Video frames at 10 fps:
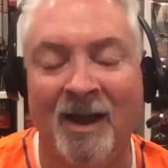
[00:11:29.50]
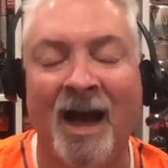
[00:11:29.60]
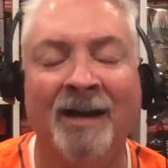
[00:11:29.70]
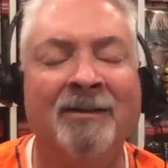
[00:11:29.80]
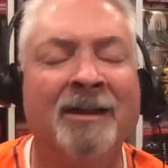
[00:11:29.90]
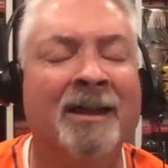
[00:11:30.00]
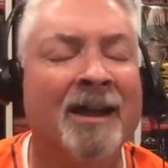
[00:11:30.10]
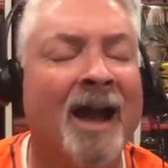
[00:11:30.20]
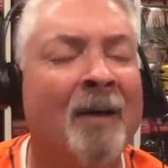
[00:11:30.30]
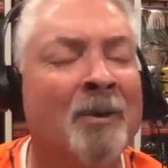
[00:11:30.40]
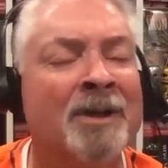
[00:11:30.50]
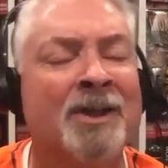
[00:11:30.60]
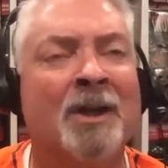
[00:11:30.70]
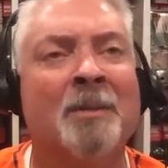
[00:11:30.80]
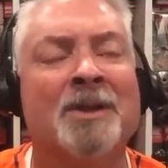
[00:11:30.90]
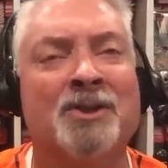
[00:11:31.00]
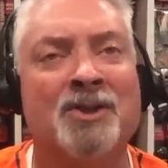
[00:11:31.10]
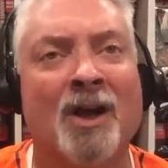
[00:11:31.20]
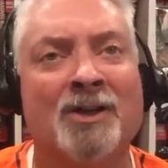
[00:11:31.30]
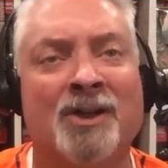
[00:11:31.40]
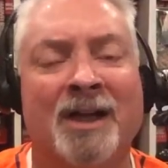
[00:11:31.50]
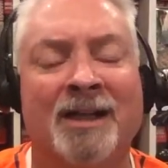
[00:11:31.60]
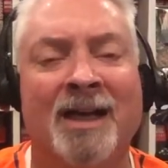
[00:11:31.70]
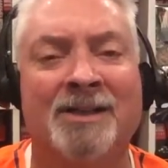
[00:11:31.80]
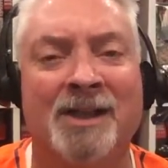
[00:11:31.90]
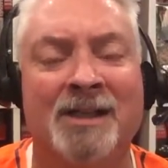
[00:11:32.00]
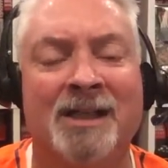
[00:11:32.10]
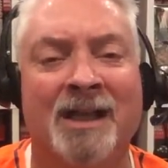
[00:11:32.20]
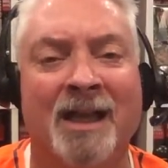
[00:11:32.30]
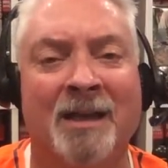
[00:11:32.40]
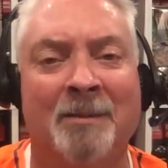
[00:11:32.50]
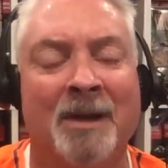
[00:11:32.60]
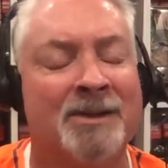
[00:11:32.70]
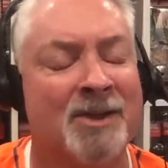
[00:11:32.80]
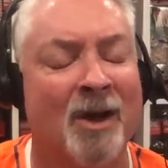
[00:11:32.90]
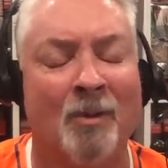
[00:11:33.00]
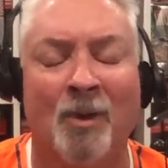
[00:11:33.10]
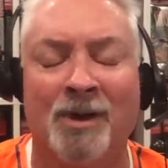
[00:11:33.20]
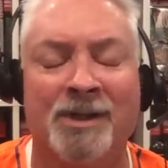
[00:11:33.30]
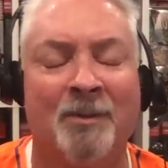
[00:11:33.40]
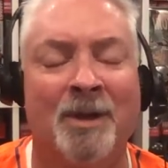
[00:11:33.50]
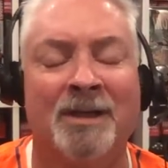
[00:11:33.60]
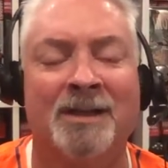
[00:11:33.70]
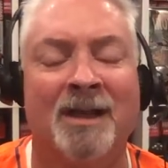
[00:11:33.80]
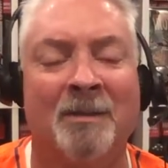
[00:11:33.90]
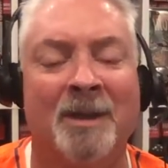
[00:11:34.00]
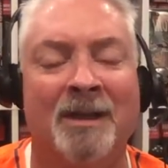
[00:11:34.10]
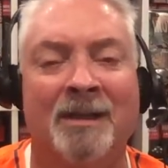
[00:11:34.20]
I don't care. I want to talk about Star Trek, not J.J. Abrams, Star Wars. I want to talk about.